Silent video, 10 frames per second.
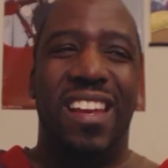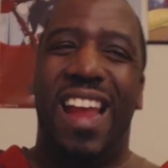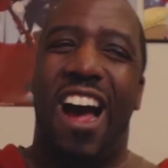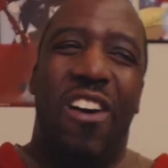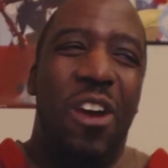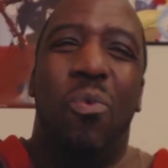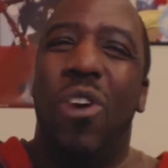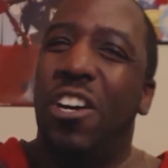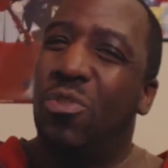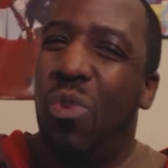Now, it
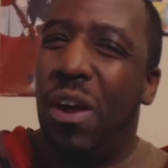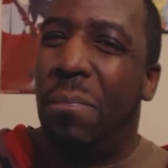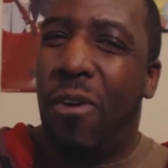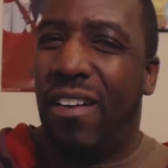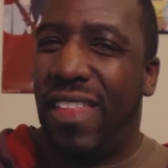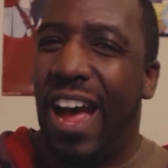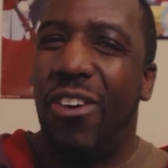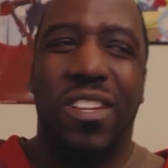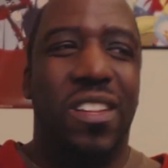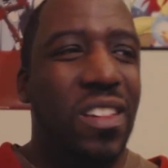was one part that I
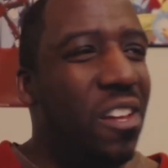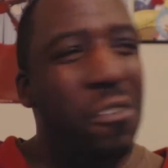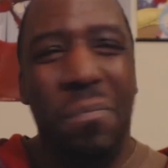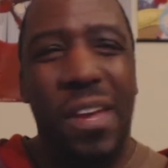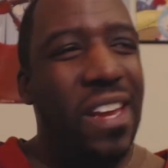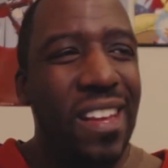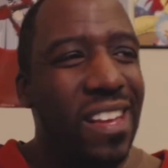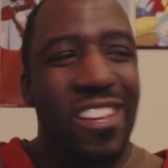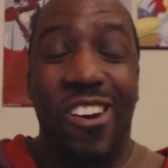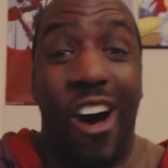was a little bit,
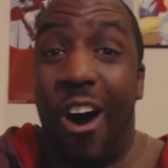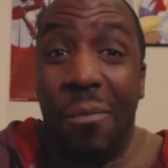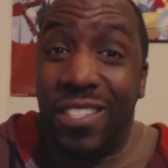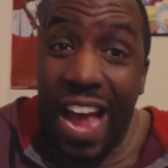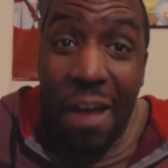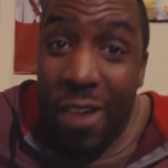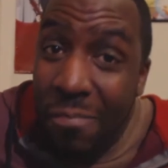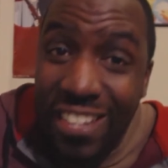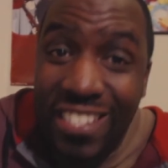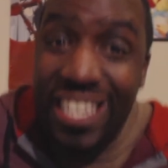you know, I almost got up
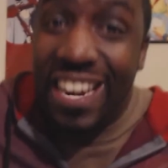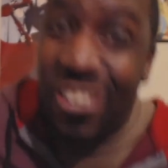off my seat.